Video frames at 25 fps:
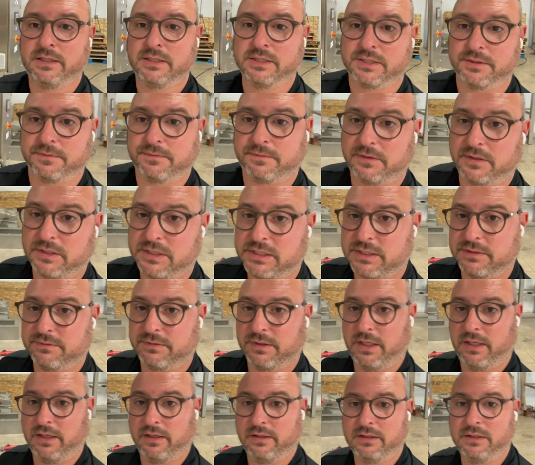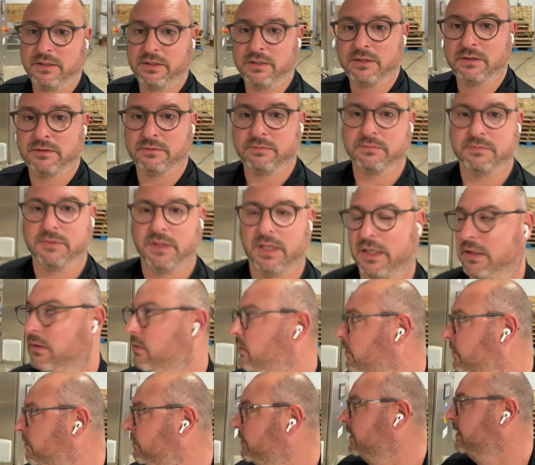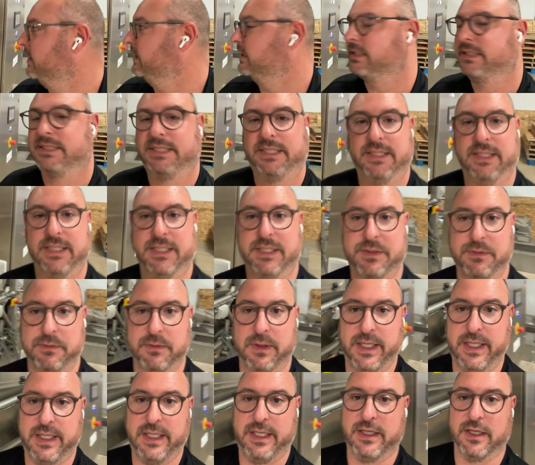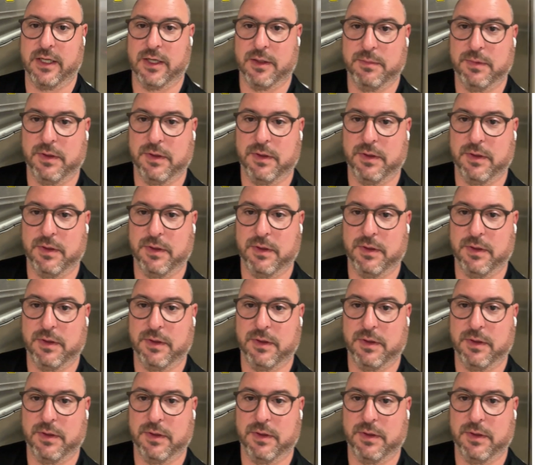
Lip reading: So first of all, I don't know if we can see this right here,